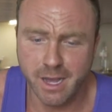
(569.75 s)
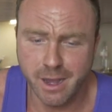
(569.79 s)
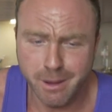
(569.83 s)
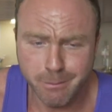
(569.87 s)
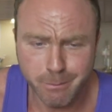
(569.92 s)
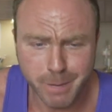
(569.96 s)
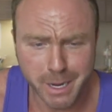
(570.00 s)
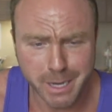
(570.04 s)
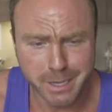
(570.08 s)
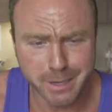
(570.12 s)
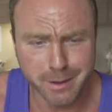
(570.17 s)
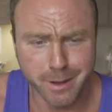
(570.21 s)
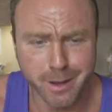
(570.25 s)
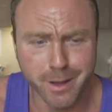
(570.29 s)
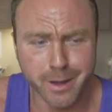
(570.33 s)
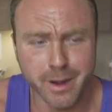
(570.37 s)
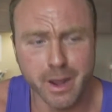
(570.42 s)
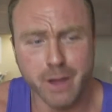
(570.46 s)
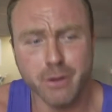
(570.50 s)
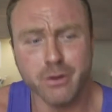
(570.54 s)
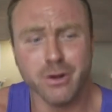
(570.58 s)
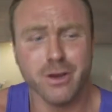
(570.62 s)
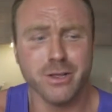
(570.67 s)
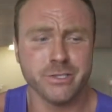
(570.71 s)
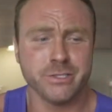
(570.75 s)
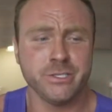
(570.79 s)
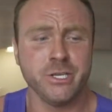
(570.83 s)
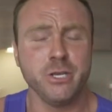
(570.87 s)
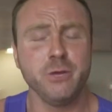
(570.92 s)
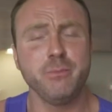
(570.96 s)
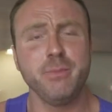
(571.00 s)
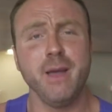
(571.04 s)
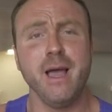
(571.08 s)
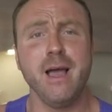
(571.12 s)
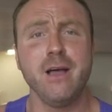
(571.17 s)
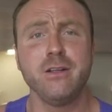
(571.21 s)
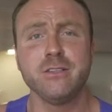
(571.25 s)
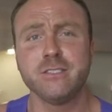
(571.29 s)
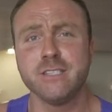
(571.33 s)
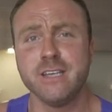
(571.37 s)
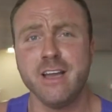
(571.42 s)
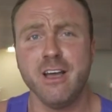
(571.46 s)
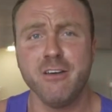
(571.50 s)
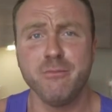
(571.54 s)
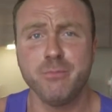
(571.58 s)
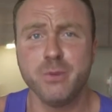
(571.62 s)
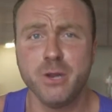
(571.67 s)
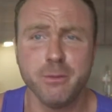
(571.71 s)
oh my God, I've lost 2 pounds and
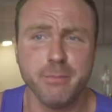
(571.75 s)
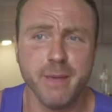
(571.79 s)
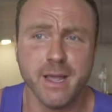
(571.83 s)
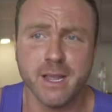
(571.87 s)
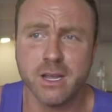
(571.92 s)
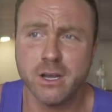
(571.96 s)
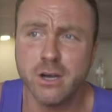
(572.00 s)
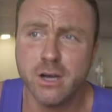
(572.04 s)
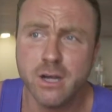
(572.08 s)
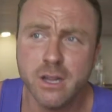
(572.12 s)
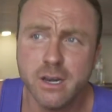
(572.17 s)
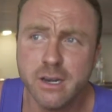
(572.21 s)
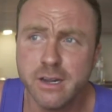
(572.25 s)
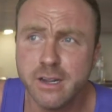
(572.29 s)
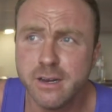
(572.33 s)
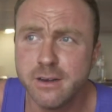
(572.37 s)
I'll put it back on,